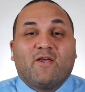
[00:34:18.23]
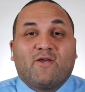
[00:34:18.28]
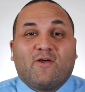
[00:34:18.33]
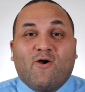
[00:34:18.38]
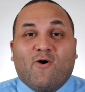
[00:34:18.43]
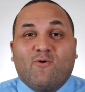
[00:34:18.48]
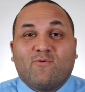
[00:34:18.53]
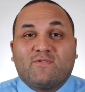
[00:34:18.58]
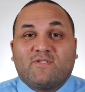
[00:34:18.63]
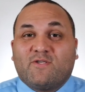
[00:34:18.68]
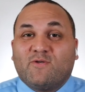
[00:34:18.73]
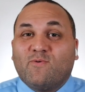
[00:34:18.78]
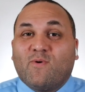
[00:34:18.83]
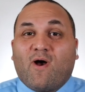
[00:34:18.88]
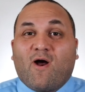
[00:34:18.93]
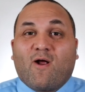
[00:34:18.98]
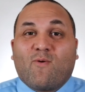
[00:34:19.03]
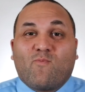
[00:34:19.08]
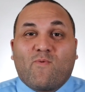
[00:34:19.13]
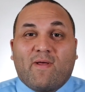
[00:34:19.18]
Go to
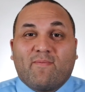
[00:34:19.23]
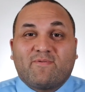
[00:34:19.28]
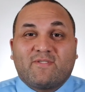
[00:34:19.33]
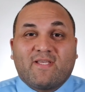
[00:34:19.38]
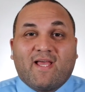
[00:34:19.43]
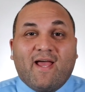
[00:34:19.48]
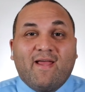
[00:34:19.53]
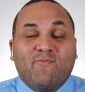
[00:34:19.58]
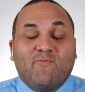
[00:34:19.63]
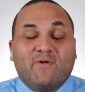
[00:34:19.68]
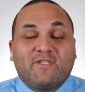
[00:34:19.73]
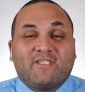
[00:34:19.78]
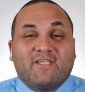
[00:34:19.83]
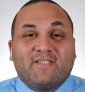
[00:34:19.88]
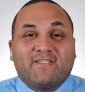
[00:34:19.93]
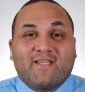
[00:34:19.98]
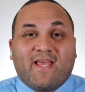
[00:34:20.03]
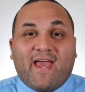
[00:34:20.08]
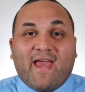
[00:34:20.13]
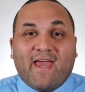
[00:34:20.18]
our website, which
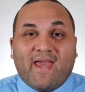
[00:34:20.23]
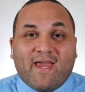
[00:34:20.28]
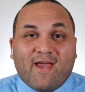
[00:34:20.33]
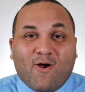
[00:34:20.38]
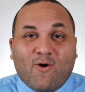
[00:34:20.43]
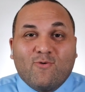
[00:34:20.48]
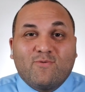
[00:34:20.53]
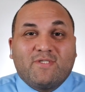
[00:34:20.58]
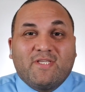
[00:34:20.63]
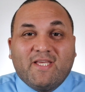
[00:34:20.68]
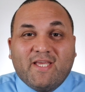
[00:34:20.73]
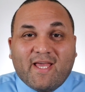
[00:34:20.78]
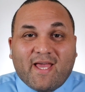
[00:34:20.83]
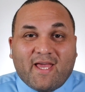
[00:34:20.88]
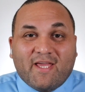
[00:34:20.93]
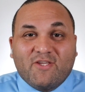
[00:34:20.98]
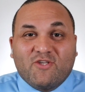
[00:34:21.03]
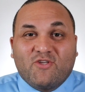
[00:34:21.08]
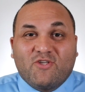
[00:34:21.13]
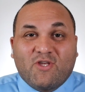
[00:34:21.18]
is
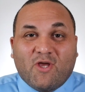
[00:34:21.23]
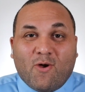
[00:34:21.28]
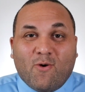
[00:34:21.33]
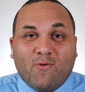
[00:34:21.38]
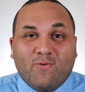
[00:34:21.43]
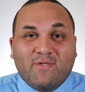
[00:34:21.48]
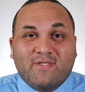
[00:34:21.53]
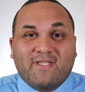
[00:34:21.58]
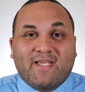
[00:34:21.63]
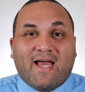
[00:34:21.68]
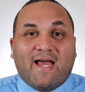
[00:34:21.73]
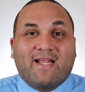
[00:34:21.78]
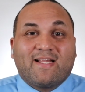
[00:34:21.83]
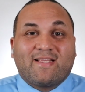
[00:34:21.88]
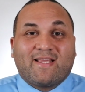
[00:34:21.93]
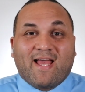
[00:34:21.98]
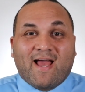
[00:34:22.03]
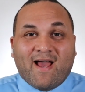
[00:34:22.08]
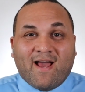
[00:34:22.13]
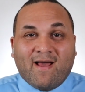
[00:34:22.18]

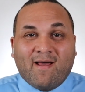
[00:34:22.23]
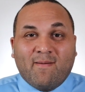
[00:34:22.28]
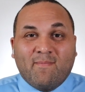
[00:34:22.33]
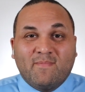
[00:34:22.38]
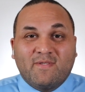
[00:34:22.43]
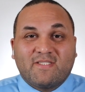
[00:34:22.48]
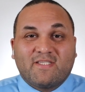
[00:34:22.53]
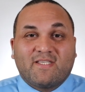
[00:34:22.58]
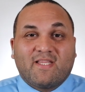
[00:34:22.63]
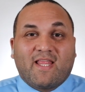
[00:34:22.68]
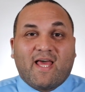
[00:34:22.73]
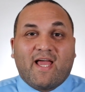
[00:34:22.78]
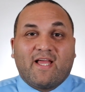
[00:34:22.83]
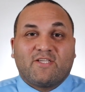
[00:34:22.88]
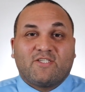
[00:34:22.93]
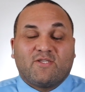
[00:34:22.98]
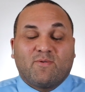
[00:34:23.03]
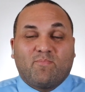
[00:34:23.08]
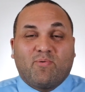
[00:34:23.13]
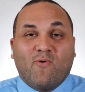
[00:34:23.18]
aotashow.com
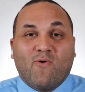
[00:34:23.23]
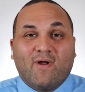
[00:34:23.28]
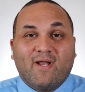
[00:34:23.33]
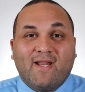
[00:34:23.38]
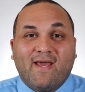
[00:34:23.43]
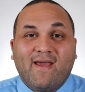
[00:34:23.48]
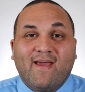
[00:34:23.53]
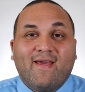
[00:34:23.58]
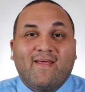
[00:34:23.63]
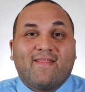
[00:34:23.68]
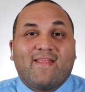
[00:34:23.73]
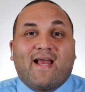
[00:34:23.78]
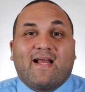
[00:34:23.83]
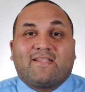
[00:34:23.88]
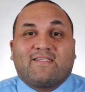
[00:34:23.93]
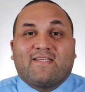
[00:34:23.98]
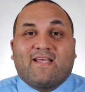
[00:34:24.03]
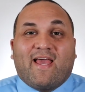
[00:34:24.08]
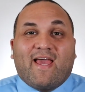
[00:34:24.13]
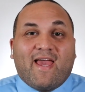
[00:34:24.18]
slash support
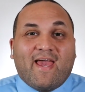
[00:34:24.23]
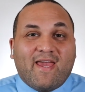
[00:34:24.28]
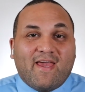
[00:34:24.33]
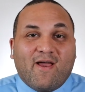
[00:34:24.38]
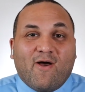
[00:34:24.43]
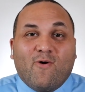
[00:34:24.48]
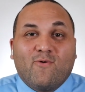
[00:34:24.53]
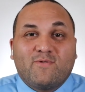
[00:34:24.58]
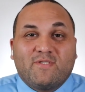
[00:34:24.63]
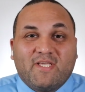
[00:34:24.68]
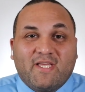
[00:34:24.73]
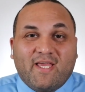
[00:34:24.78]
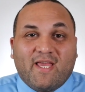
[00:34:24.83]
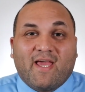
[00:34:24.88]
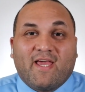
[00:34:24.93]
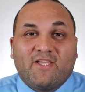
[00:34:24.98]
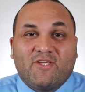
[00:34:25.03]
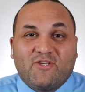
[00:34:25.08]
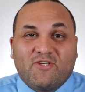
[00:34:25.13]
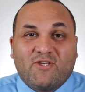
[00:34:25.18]
that's
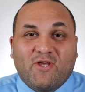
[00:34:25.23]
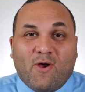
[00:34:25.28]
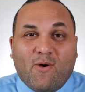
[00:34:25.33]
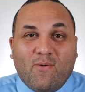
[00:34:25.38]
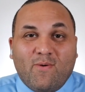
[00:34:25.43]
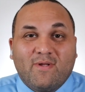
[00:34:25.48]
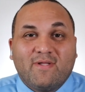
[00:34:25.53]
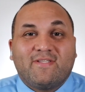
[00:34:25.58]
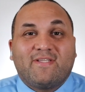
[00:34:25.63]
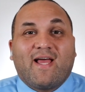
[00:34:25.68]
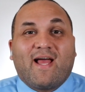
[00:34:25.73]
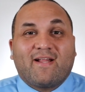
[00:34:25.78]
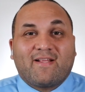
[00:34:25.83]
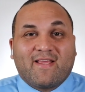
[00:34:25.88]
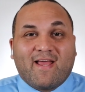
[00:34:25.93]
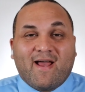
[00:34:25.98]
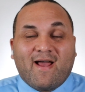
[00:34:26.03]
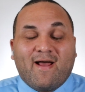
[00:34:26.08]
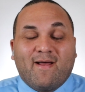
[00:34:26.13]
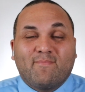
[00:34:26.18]

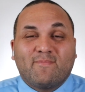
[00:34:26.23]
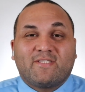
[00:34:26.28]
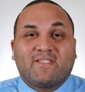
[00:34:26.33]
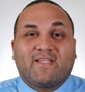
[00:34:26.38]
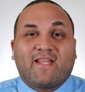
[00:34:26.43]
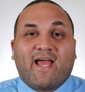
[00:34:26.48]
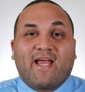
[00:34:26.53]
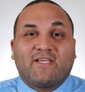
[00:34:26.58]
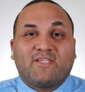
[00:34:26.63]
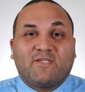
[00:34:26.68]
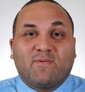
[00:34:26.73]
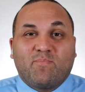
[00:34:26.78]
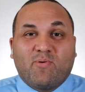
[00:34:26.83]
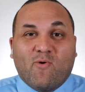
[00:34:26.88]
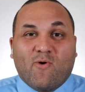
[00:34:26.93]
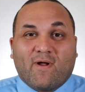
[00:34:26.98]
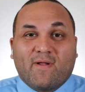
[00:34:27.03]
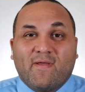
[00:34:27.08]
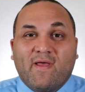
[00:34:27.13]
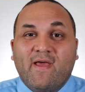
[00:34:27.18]
aotashow.com slash
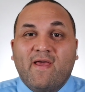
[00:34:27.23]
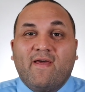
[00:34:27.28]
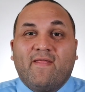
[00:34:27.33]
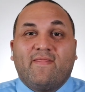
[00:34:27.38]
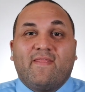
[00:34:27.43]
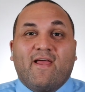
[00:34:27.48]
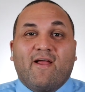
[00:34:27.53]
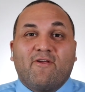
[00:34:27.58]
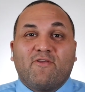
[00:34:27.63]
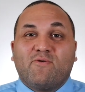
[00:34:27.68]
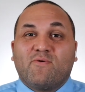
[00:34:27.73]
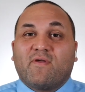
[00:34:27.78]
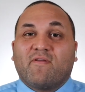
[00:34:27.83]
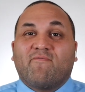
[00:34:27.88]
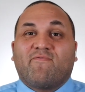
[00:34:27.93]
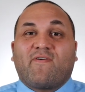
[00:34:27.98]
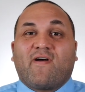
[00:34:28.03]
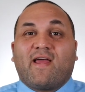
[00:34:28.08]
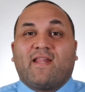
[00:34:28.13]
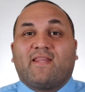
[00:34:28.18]
support. There you can
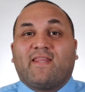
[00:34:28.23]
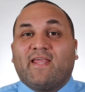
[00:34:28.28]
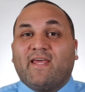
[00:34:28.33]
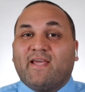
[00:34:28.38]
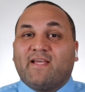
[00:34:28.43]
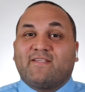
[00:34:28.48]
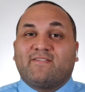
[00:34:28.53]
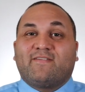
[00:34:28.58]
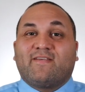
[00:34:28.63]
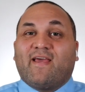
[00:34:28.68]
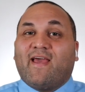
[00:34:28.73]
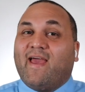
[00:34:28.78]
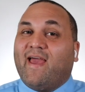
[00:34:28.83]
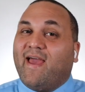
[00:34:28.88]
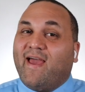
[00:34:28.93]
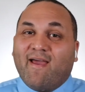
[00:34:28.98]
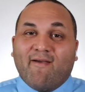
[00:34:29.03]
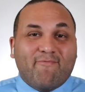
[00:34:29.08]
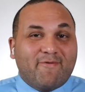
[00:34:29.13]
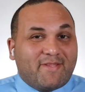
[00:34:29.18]
find links to
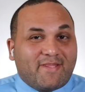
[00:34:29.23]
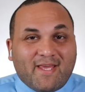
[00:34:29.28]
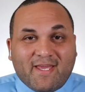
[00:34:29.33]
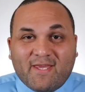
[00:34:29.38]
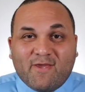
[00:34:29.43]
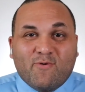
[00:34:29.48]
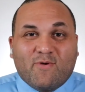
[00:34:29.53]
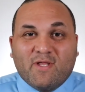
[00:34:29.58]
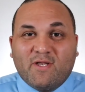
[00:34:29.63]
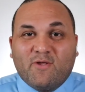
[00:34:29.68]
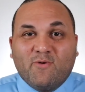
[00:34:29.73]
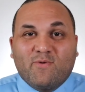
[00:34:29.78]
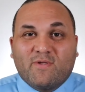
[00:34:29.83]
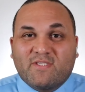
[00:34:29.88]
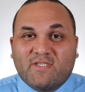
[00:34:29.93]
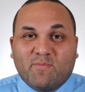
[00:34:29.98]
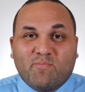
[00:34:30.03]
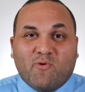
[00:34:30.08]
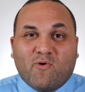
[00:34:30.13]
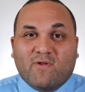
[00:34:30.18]
everything you can do to
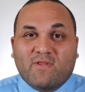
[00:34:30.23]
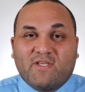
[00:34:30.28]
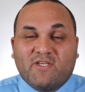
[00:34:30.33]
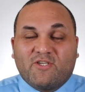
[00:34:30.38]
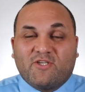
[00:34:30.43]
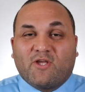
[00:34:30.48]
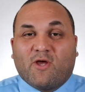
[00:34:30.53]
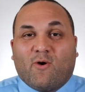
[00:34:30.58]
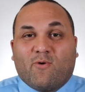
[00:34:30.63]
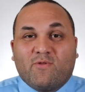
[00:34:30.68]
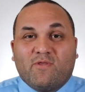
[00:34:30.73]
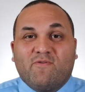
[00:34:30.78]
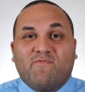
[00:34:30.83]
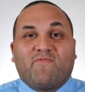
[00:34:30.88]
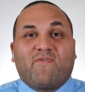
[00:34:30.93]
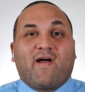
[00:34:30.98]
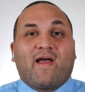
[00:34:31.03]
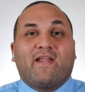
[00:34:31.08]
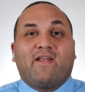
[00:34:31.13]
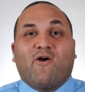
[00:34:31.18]
support the show. You
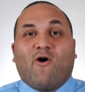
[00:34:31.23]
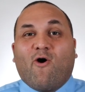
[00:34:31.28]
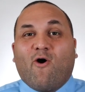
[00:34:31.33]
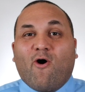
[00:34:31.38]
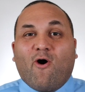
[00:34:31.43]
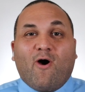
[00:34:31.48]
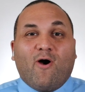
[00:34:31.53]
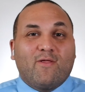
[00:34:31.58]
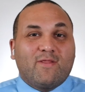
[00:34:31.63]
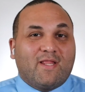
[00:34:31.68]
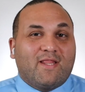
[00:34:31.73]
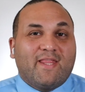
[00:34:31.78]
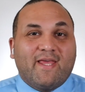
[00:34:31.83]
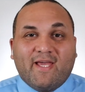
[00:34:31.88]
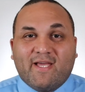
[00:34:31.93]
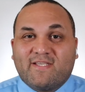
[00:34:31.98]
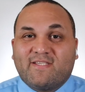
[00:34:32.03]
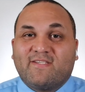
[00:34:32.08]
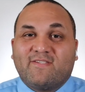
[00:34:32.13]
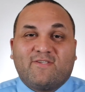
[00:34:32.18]
find all the
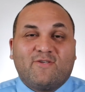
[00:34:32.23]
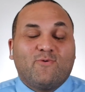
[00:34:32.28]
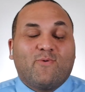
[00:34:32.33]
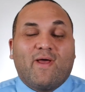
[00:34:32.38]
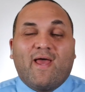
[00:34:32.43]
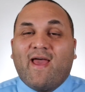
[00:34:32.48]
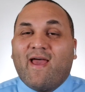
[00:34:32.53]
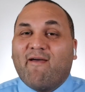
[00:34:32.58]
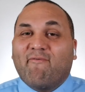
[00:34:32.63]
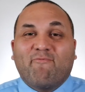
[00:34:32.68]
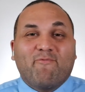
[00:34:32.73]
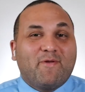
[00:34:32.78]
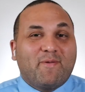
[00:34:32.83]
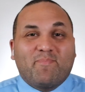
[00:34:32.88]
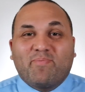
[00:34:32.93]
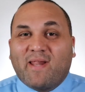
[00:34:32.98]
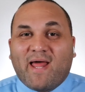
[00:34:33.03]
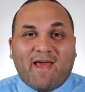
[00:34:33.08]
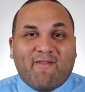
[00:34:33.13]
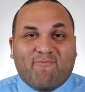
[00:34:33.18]
links to every
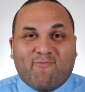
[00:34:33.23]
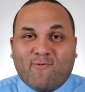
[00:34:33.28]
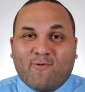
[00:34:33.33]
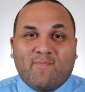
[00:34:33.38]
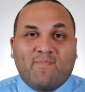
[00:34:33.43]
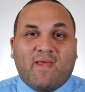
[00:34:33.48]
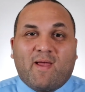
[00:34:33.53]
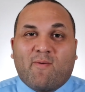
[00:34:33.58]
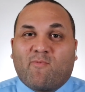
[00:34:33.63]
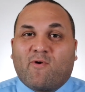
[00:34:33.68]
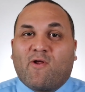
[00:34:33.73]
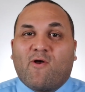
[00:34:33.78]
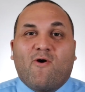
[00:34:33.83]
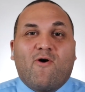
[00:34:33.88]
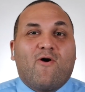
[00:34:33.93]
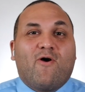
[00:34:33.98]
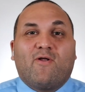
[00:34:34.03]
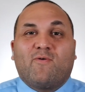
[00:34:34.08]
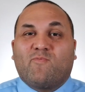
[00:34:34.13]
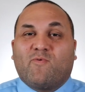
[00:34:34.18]
platform that we're
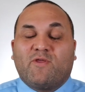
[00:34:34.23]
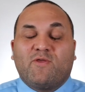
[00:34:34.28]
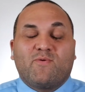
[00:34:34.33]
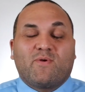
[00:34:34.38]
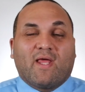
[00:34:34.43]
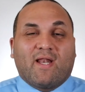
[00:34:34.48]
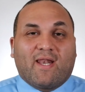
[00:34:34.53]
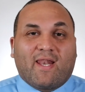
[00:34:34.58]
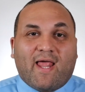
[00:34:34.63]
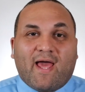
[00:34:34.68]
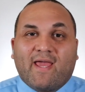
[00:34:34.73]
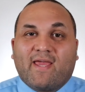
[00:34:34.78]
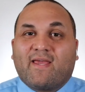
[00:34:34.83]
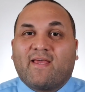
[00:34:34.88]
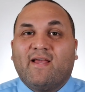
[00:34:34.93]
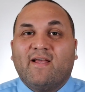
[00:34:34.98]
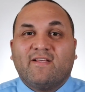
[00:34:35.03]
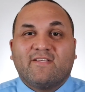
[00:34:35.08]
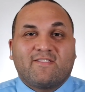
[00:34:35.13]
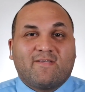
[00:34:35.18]
on where you can like,
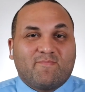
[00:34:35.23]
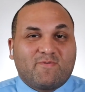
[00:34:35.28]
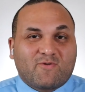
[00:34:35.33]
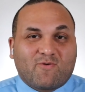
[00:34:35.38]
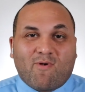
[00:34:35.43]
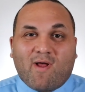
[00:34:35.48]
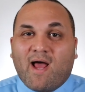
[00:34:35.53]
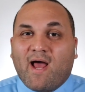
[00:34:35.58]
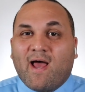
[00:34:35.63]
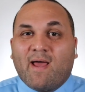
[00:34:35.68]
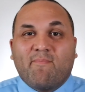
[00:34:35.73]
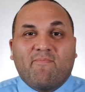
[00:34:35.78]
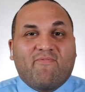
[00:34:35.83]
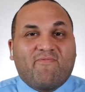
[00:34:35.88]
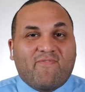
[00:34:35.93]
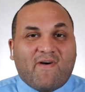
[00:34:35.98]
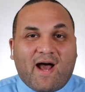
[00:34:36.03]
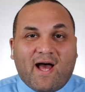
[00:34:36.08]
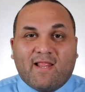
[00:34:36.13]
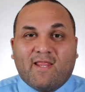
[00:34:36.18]
subscribe,
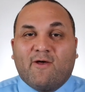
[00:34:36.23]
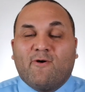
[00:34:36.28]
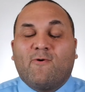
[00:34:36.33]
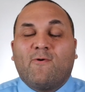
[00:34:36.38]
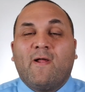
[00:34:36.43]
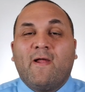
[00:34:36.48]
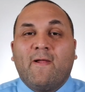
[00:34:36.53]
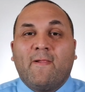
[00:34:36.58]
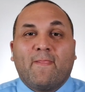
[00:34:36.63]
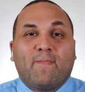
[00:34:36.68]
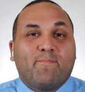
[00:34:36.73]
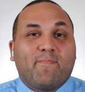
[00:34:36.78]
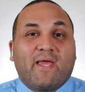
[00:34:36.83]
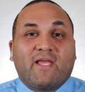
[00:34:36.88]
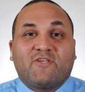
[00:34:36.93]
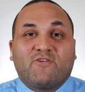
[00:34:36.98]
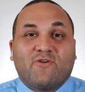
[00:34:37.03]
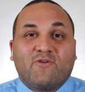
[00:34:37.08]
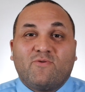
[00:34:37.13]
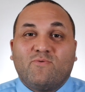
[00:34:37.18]
follow,
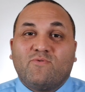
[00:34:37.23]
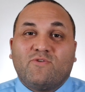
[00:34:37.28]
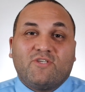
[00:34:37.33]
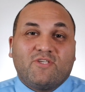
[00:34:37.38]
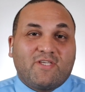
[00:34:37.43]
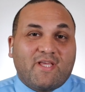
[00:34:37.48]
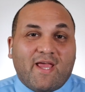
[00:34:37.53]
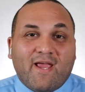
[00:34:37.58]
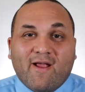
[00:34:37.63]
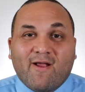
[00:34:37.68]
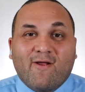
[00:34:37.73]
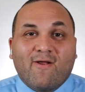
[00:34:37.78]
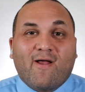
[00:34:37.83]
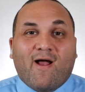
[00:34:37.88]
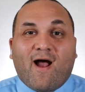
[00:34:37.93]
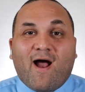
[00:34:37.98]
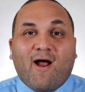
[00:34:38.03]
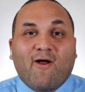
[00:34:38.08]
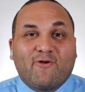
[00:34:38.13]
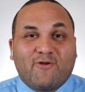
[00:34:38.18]
make sure you share
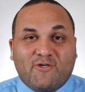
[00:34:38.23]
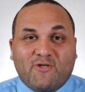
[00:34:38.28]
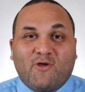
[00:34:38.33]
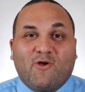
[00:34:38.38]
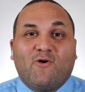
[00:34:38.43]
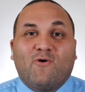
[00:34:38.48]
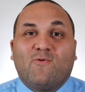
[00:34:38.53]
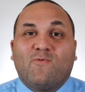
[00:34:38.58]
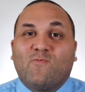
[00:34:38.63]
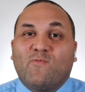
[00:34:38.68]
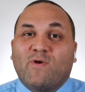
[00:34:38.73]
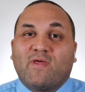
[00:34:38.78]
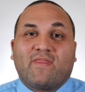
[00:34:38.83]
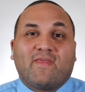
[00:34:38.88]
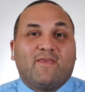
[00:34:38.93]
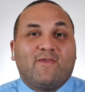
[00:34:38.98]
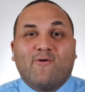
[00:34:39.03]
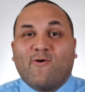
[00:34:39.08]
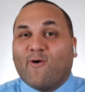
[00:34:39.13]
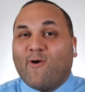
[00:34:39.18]
our show
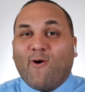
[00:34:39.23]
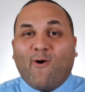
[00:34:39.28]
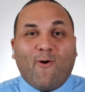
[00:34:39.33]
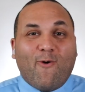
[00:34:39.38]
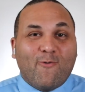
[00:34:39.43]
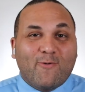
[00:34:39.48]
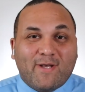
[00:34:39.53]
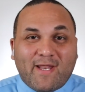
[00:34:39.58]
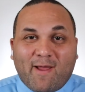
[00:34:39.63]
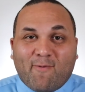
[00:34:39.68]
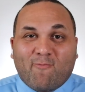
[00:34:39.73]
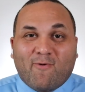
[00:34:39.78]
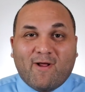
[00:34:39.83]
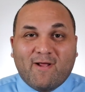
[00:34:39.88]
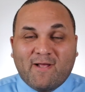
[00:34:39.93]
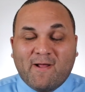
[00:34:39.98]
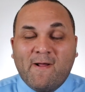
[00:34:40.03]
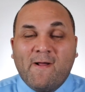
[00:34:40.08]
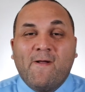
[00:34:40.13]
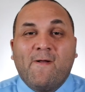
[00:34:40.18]
with your whole network.